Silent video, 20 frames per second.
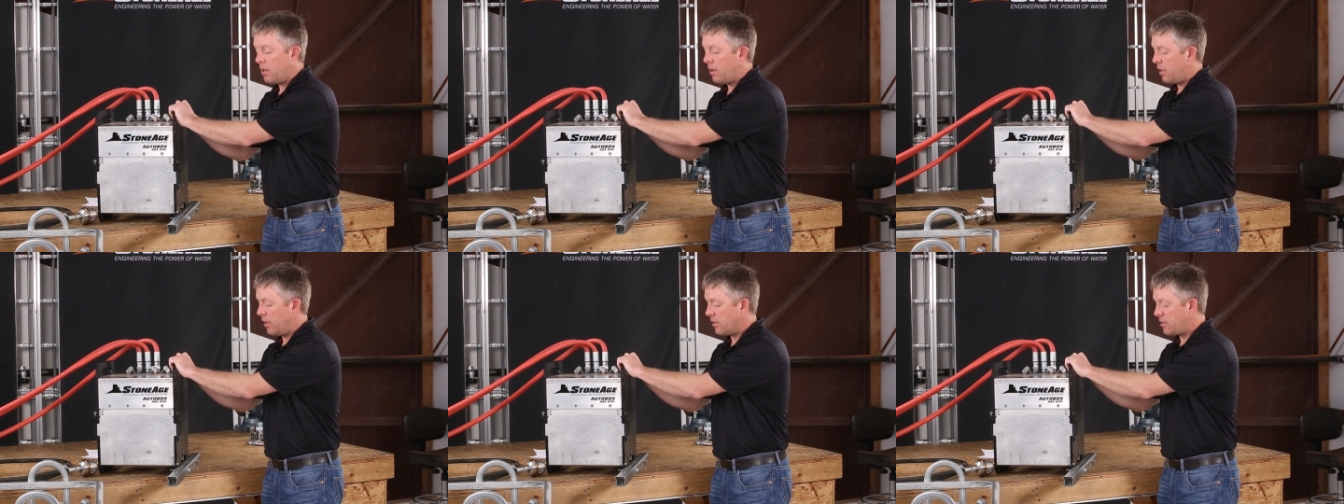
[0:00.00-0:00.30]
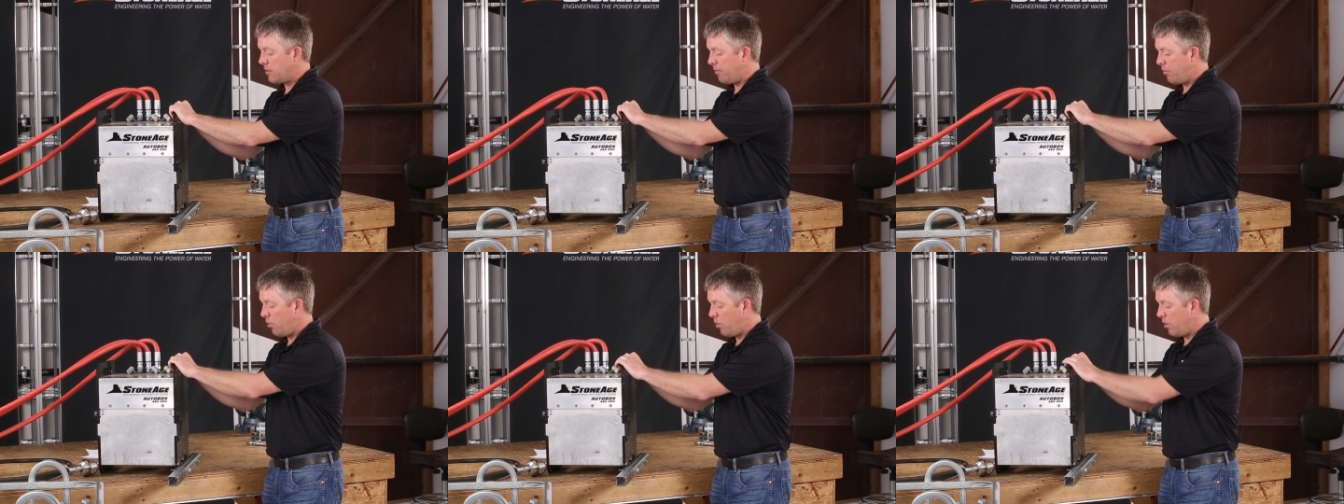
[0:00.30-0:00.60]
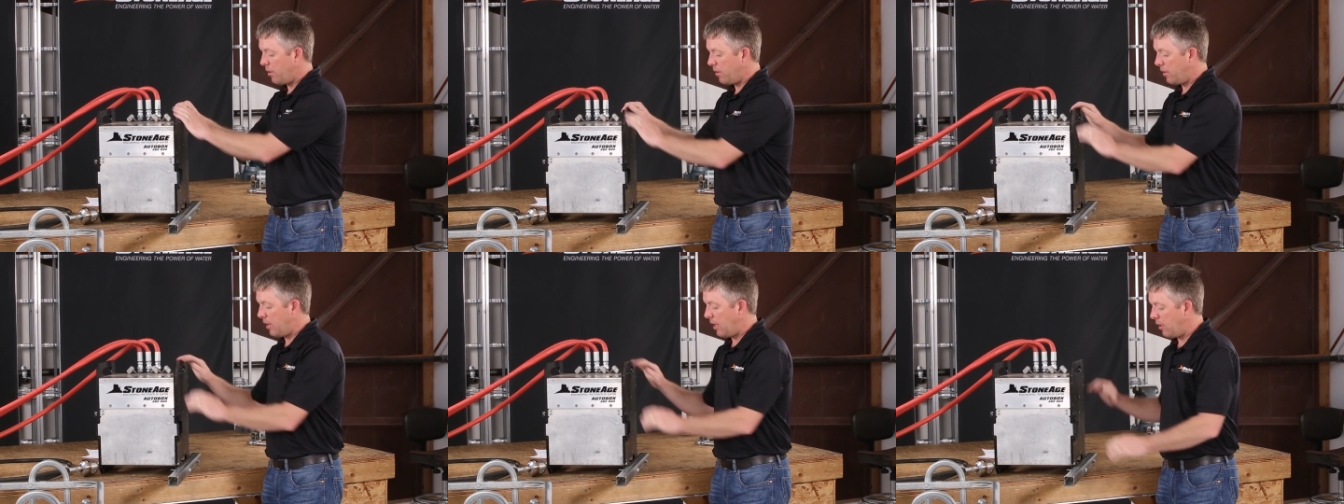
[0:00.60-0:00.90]
And it's
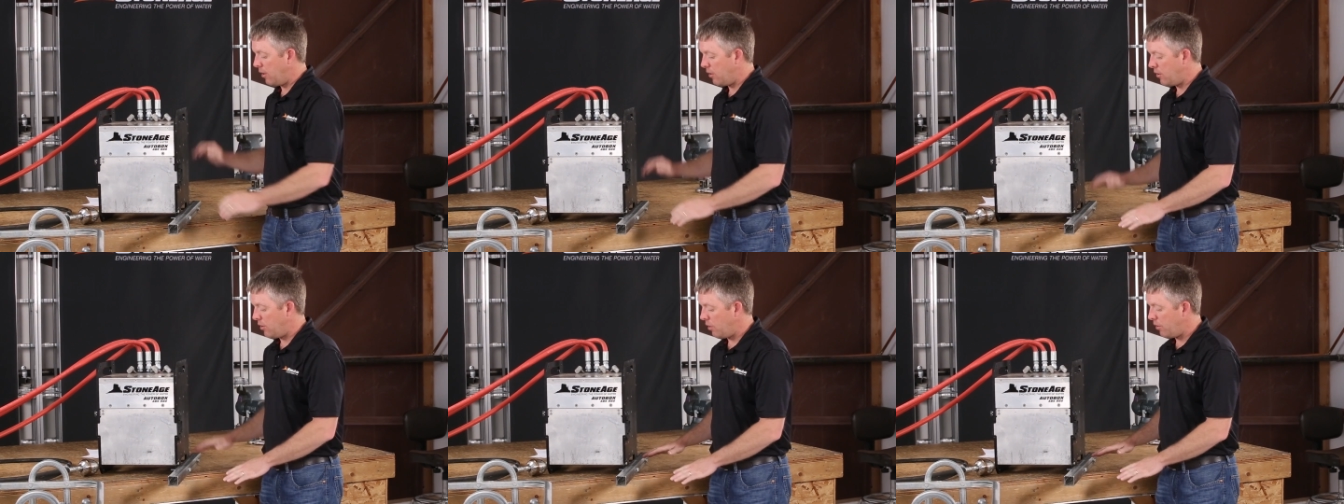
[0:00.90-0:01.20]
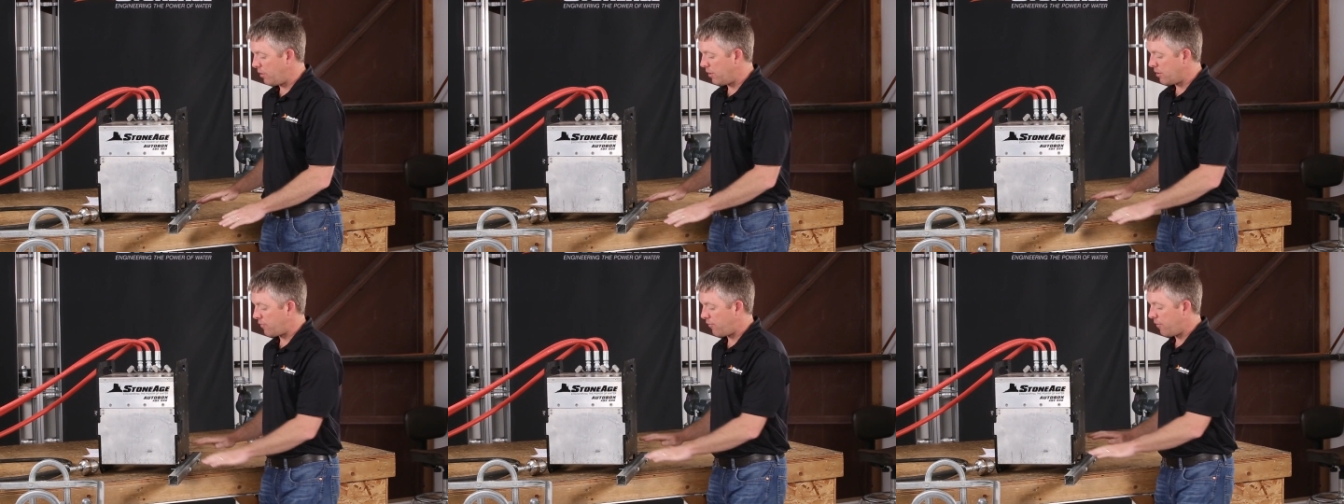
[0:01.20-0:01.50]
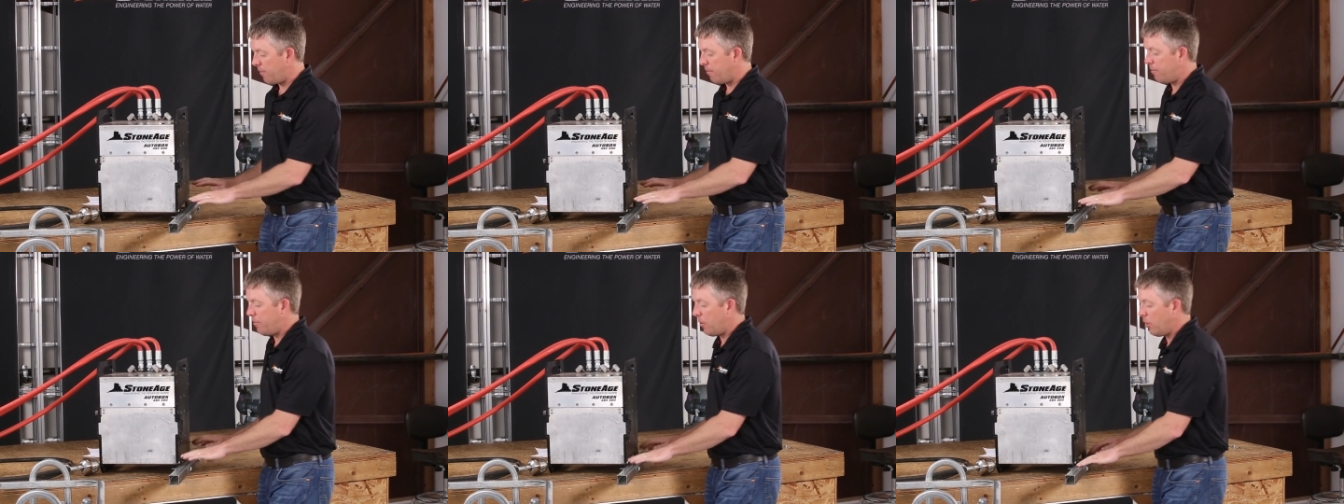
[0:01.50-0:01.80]
important that you do this
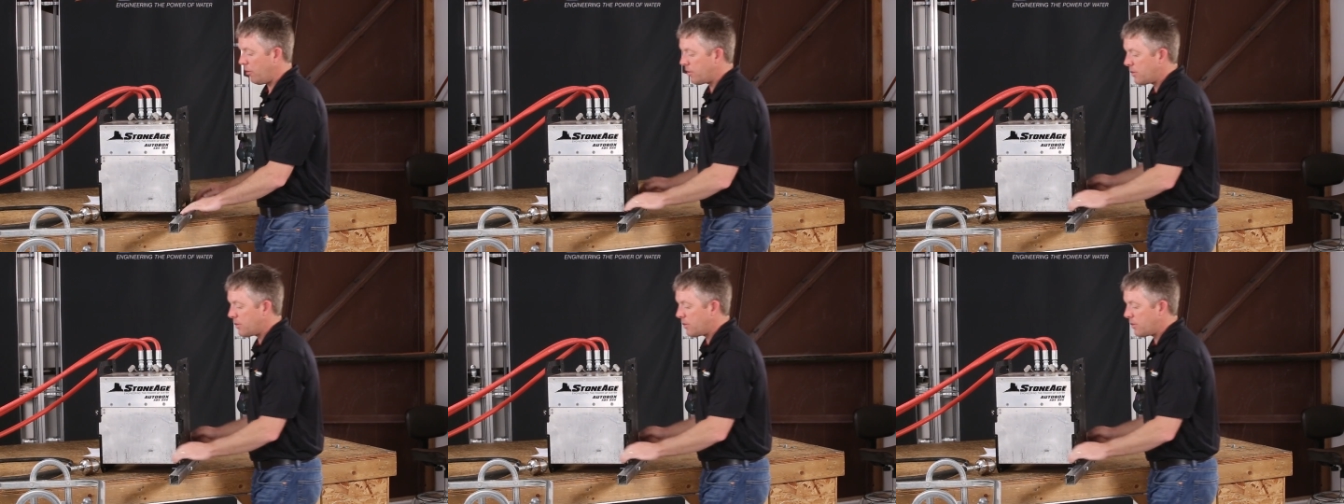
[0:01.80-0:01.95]
from both